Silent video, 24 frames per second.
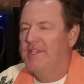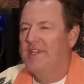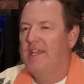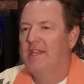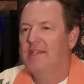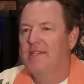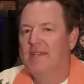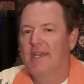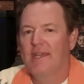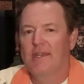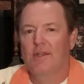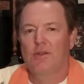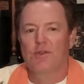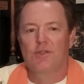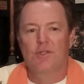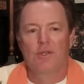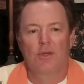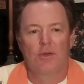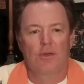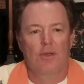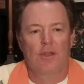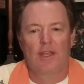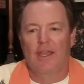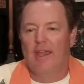does that take your
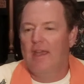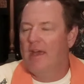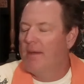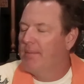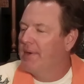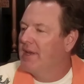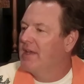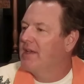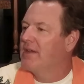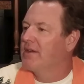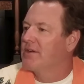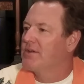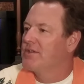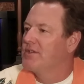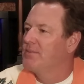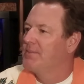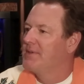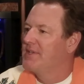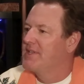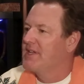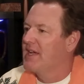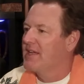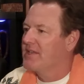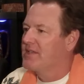total? Like how many years you've
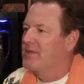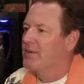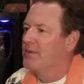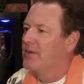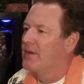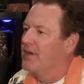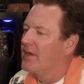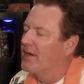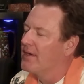been tattooing